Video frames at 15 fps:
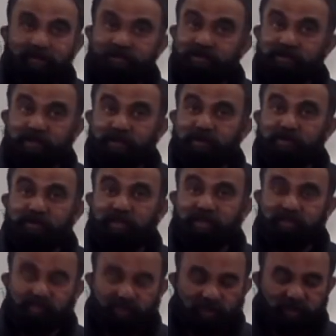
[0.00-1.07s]
it's able to take
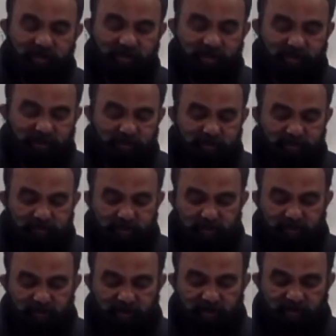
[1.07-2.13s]
300 grams
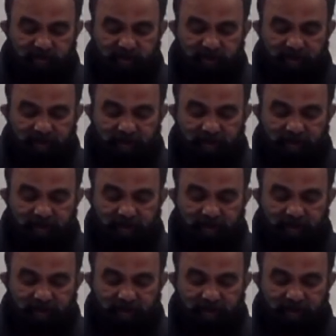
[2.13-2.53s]
perfectly fine.